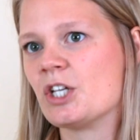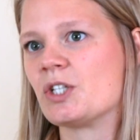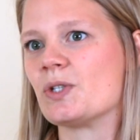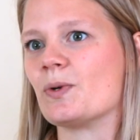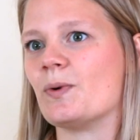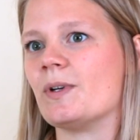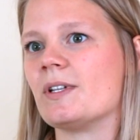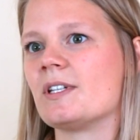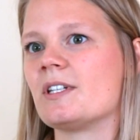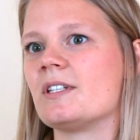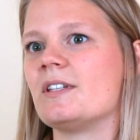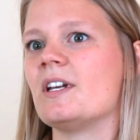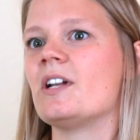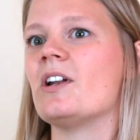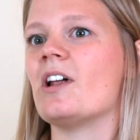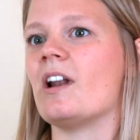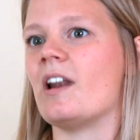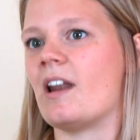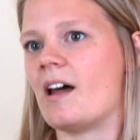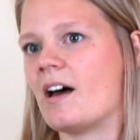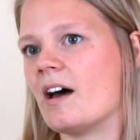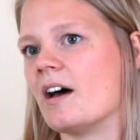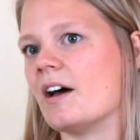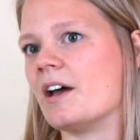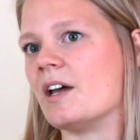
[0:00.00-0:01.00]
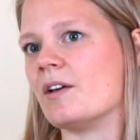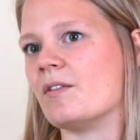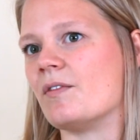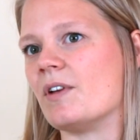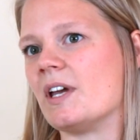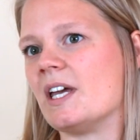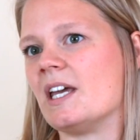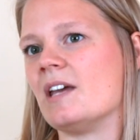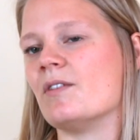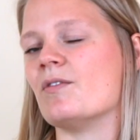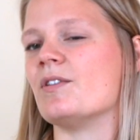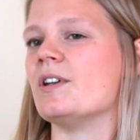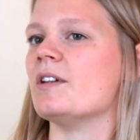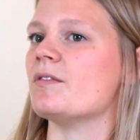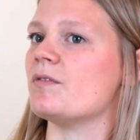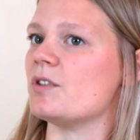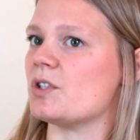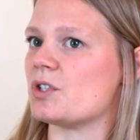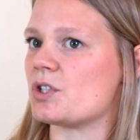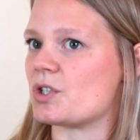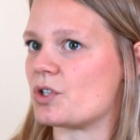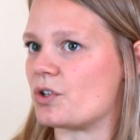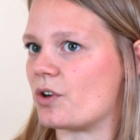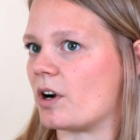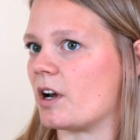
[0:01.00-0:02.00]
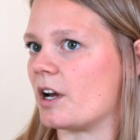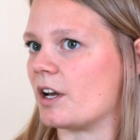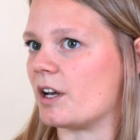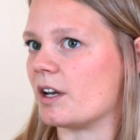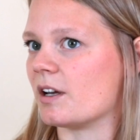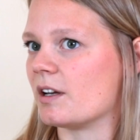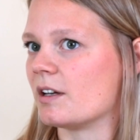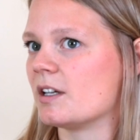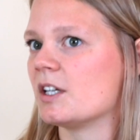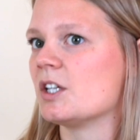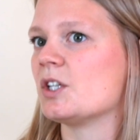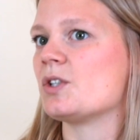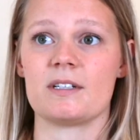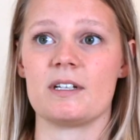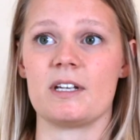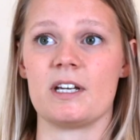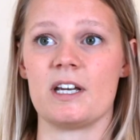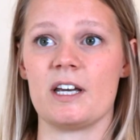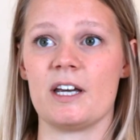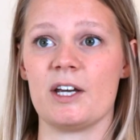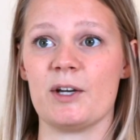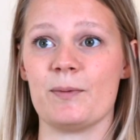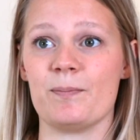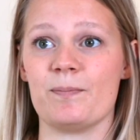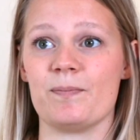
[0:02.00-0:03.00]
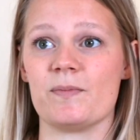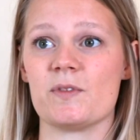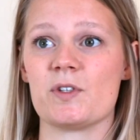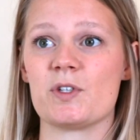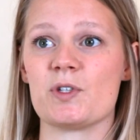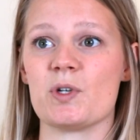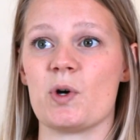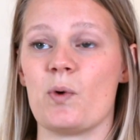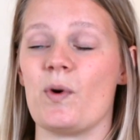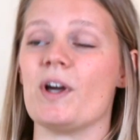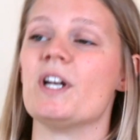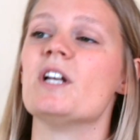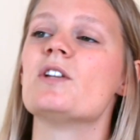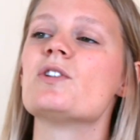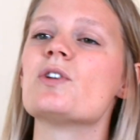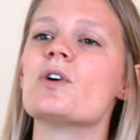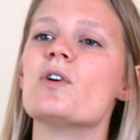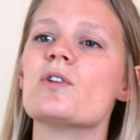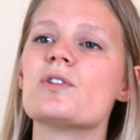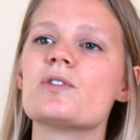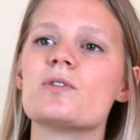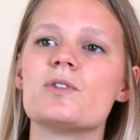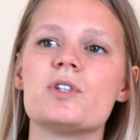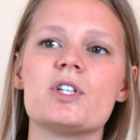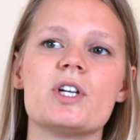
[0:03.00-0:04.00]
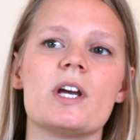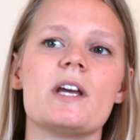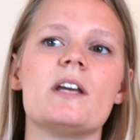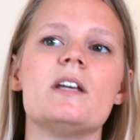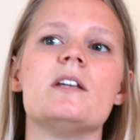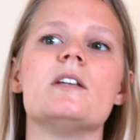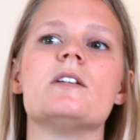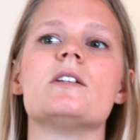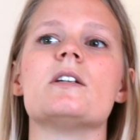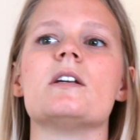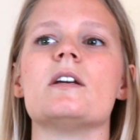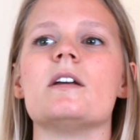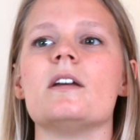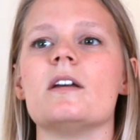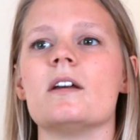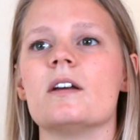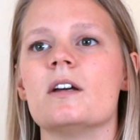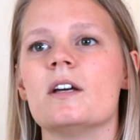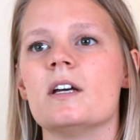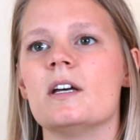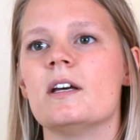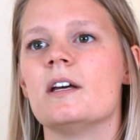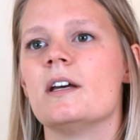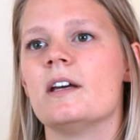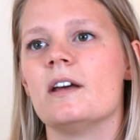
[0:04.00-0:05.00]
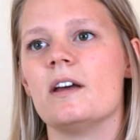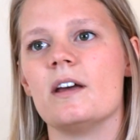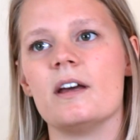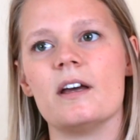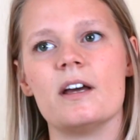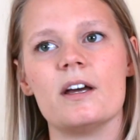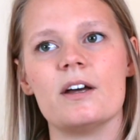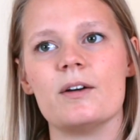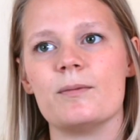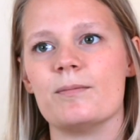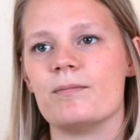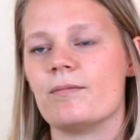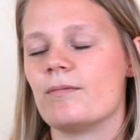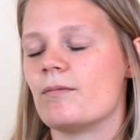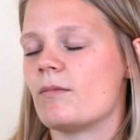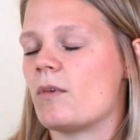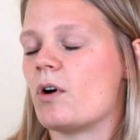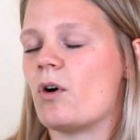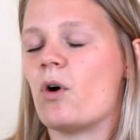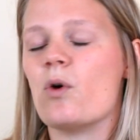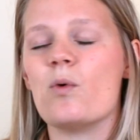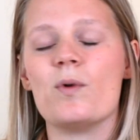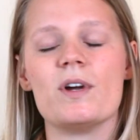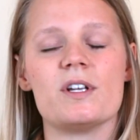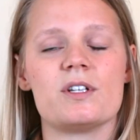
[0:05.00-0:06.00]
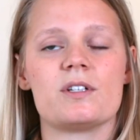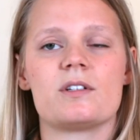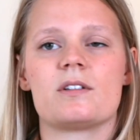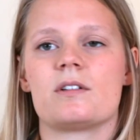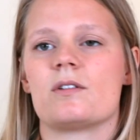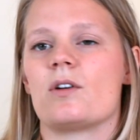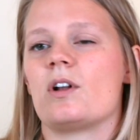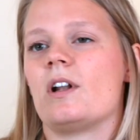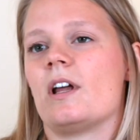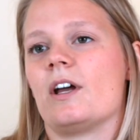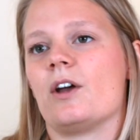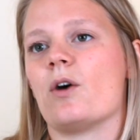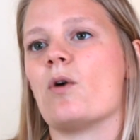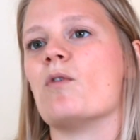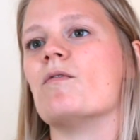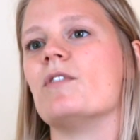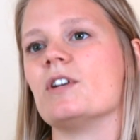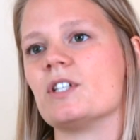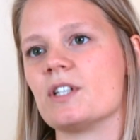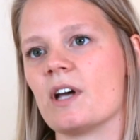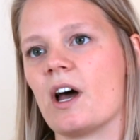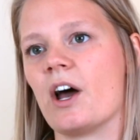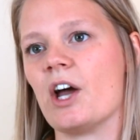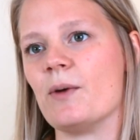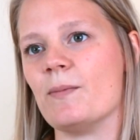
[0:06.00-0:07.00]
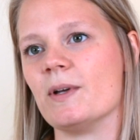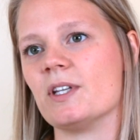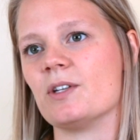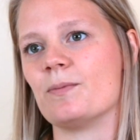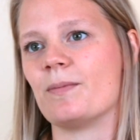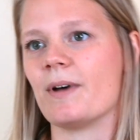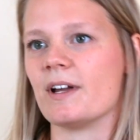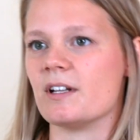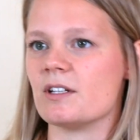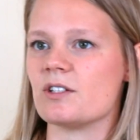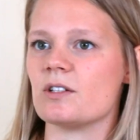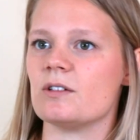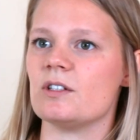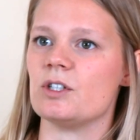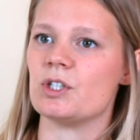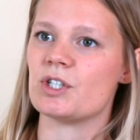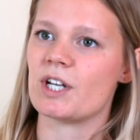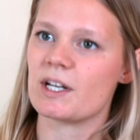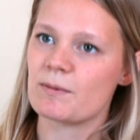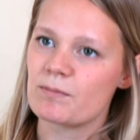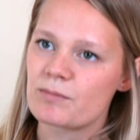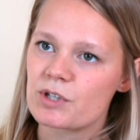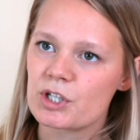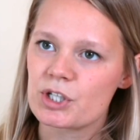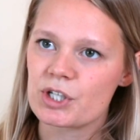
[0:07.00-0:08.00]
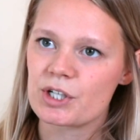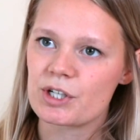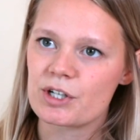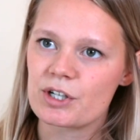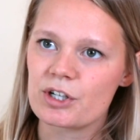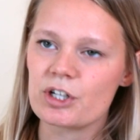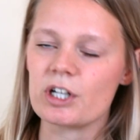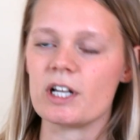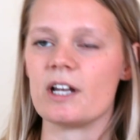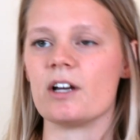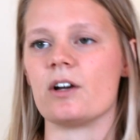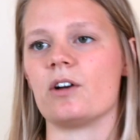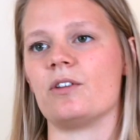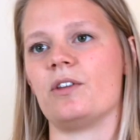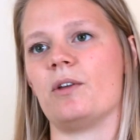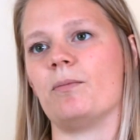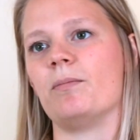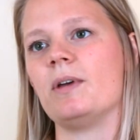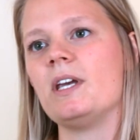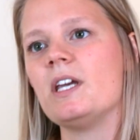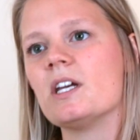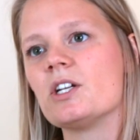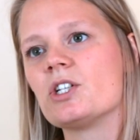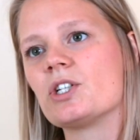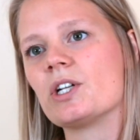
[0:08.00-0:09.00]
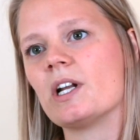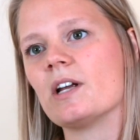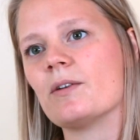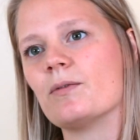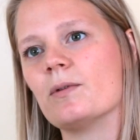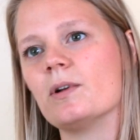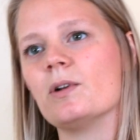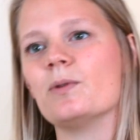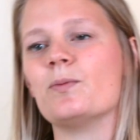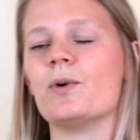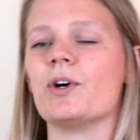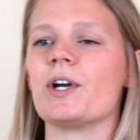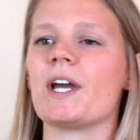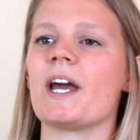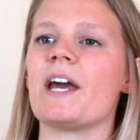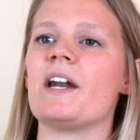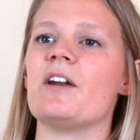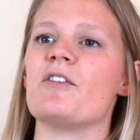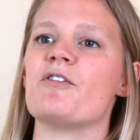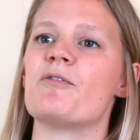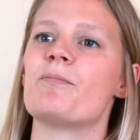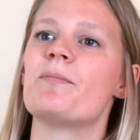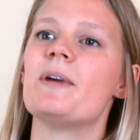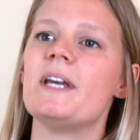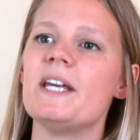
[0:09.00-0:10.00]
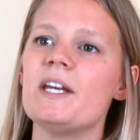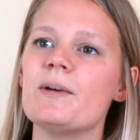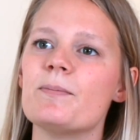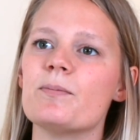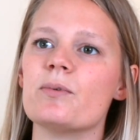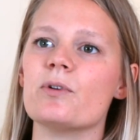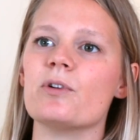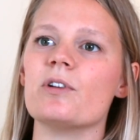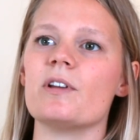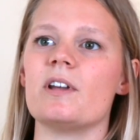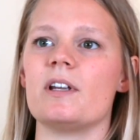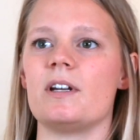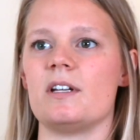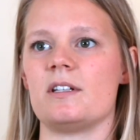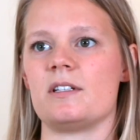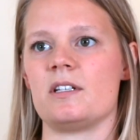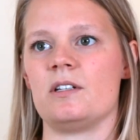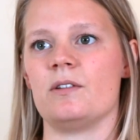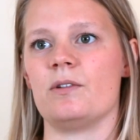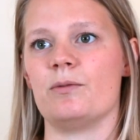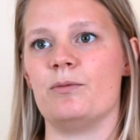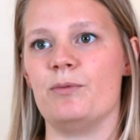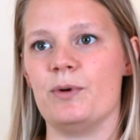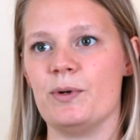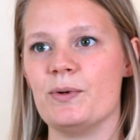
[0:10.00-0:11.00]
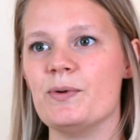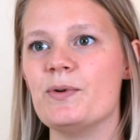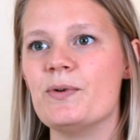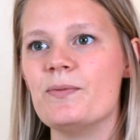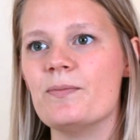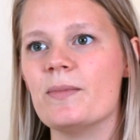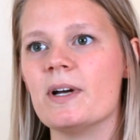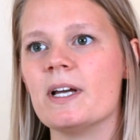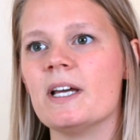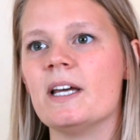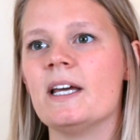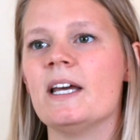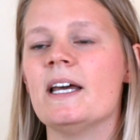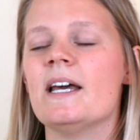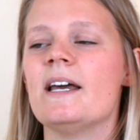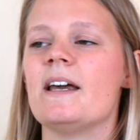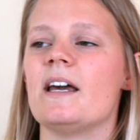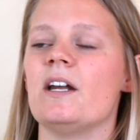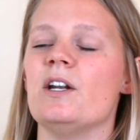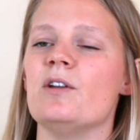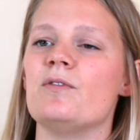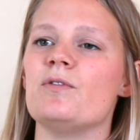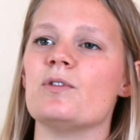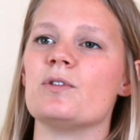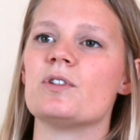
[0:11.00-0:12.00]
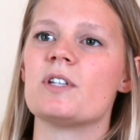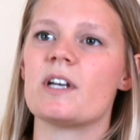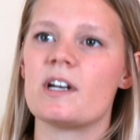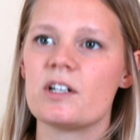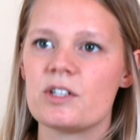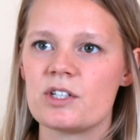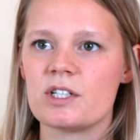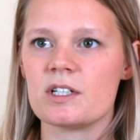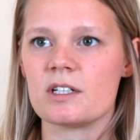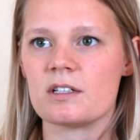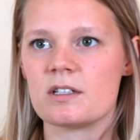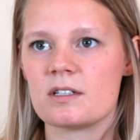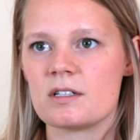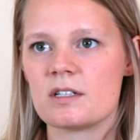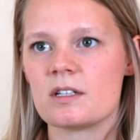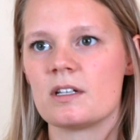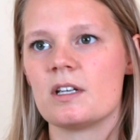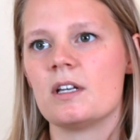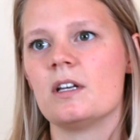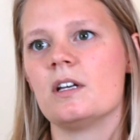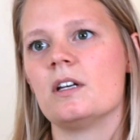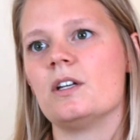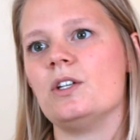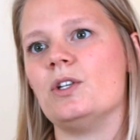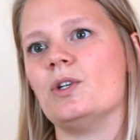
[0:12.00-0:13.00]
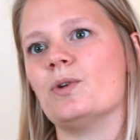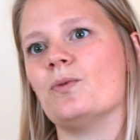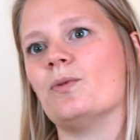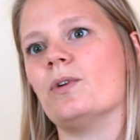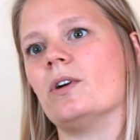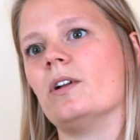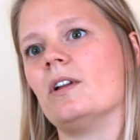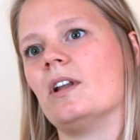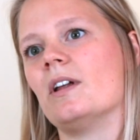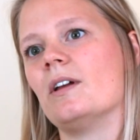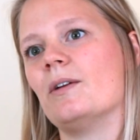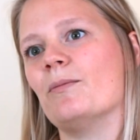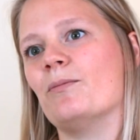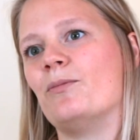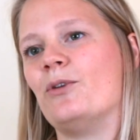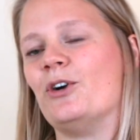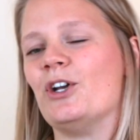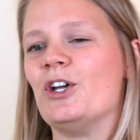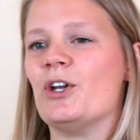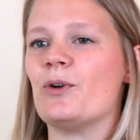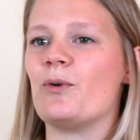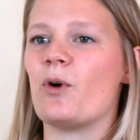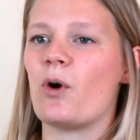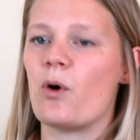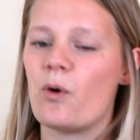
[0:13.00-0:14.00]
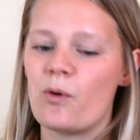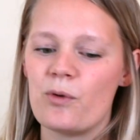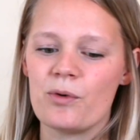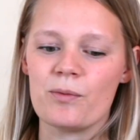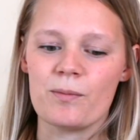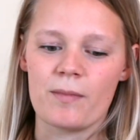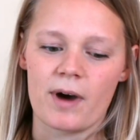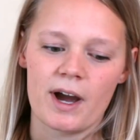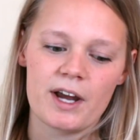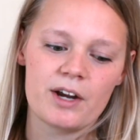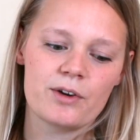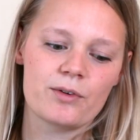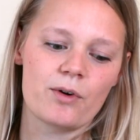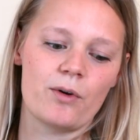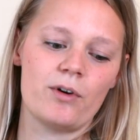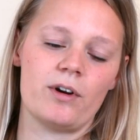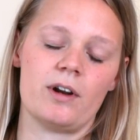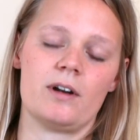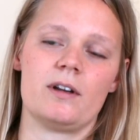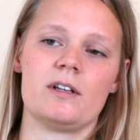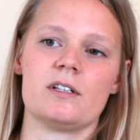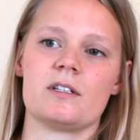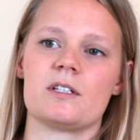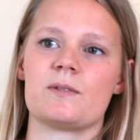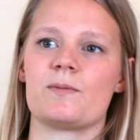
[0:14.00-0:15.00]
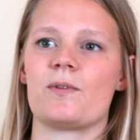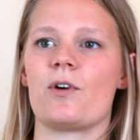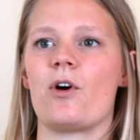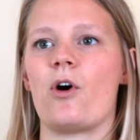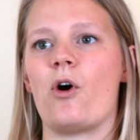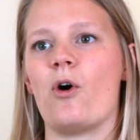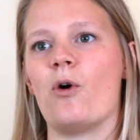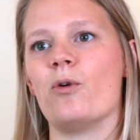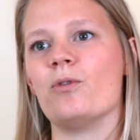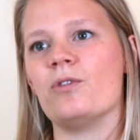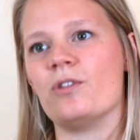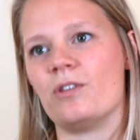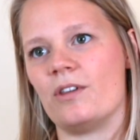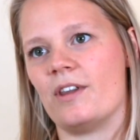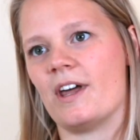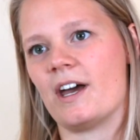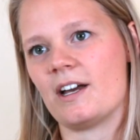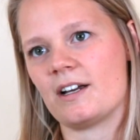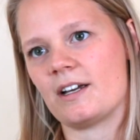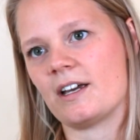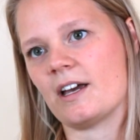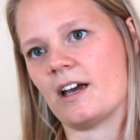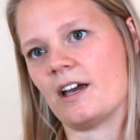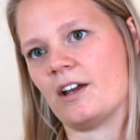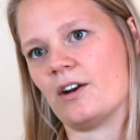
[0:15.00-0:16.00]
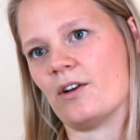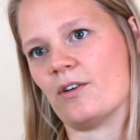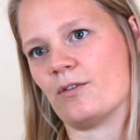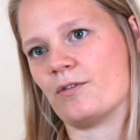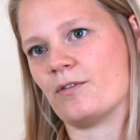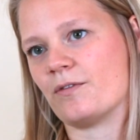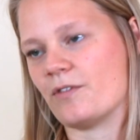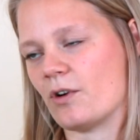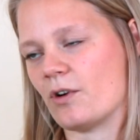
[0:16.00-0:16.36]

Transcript: So it's still alive even if it's dry. Um, so, and it's also changing. Um, always, like over time, it depends on the temperature, like on the pH level, what kind of people that is in the room, and if you touch it, you will bring your own microorganism on that kind of